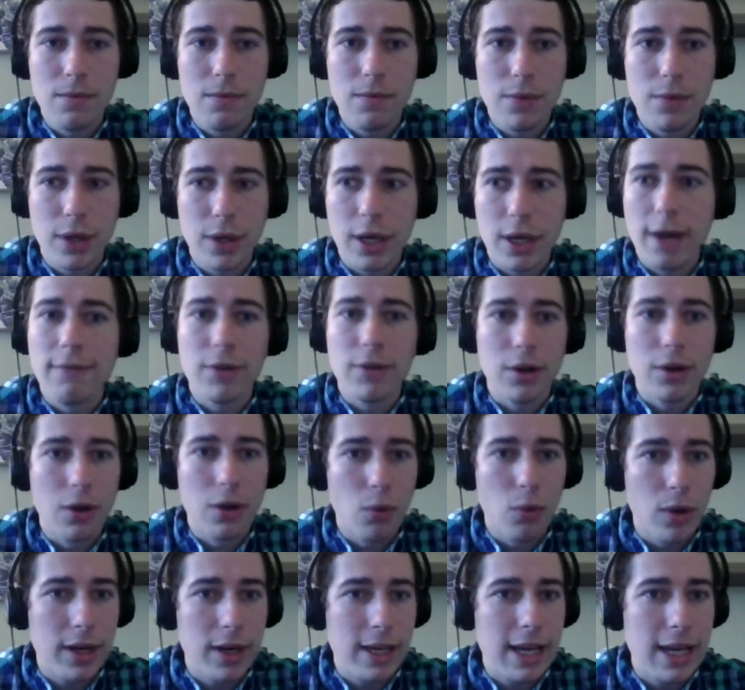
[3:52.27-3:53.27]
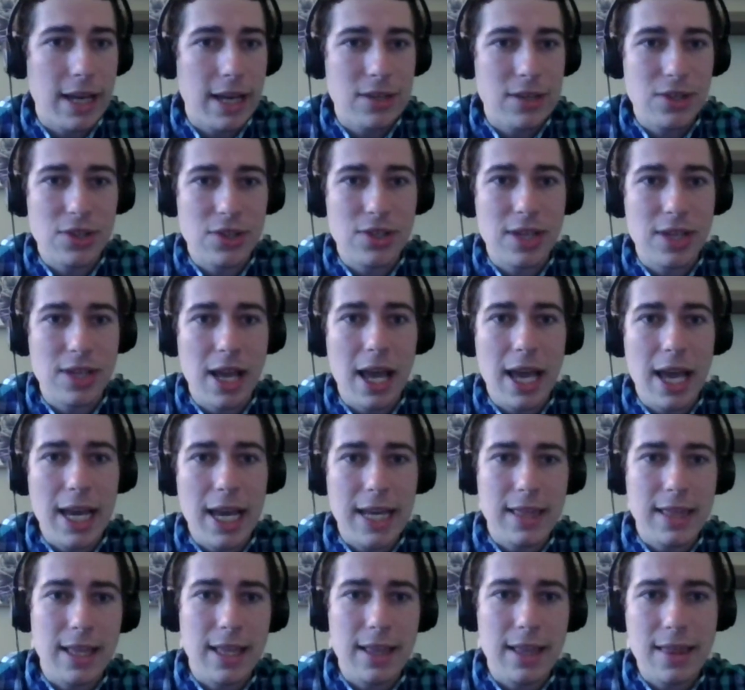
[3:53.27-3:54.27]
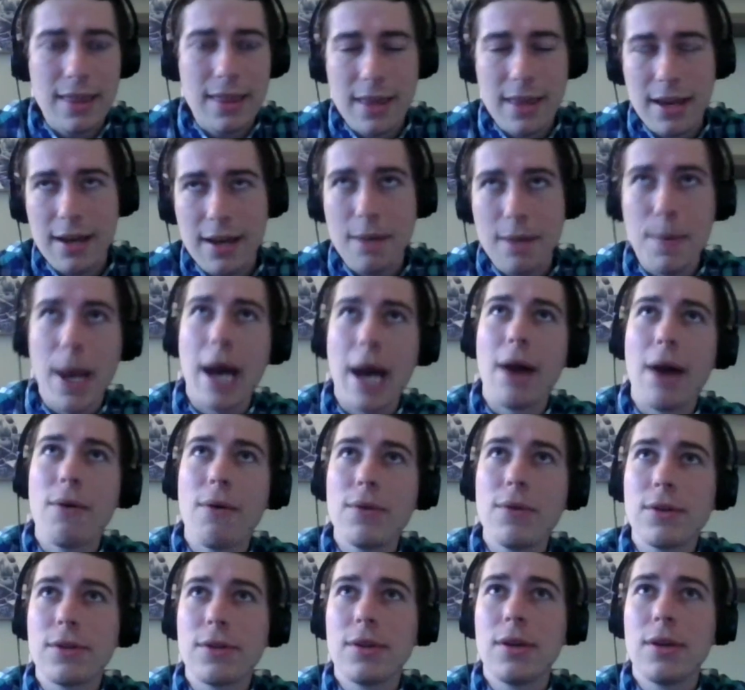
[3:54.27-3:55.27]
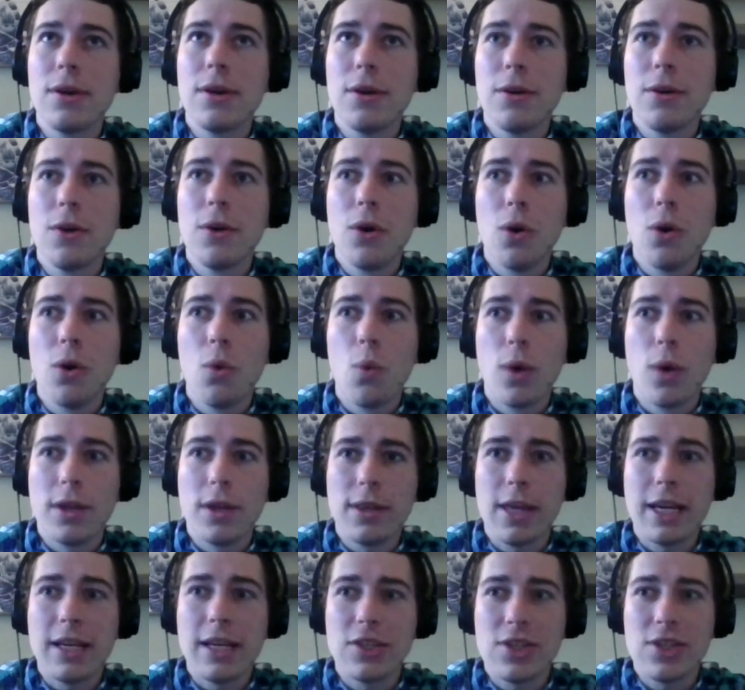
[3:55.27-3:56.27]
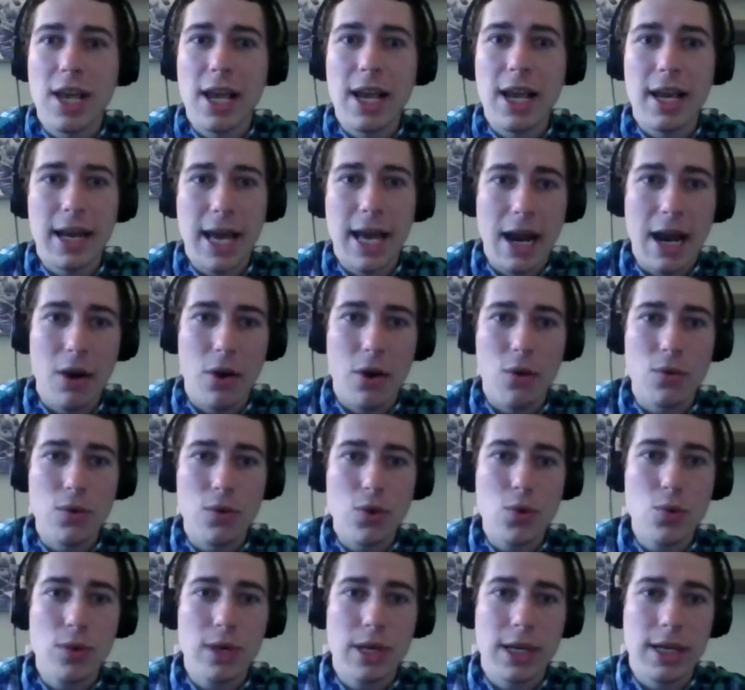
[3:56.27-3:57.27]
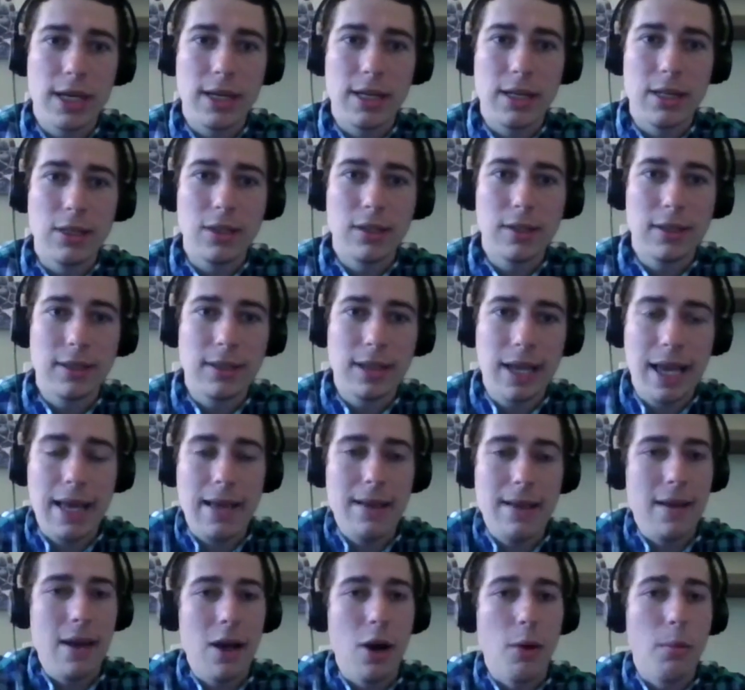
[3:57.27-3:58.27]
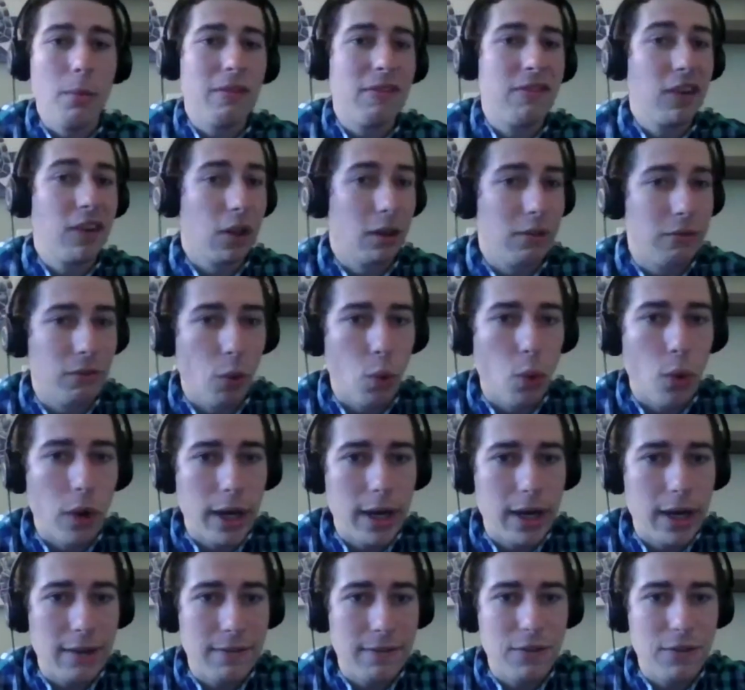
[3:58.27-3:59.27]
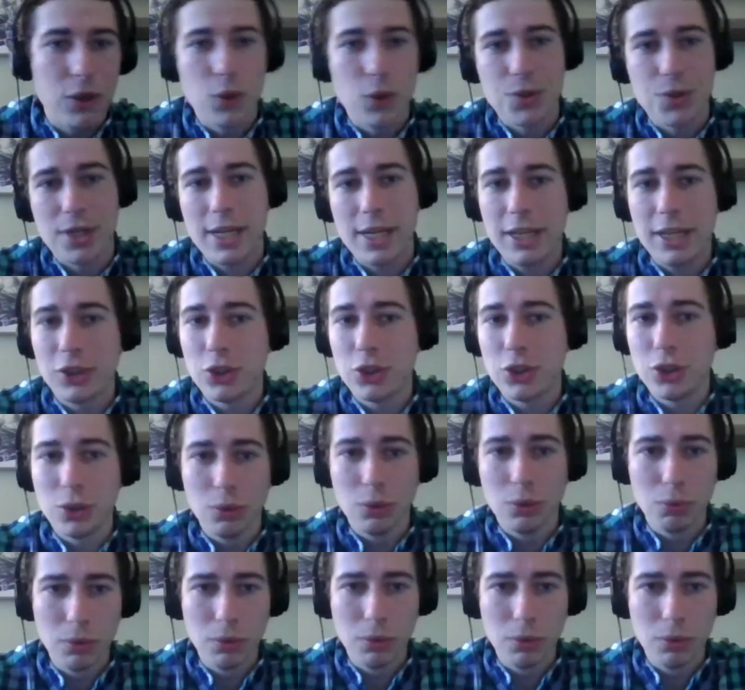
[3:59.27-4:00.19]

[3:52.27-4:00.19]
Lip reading: governor, what he has to say, and then think about what they say and how you can help fill a void if there's an issue.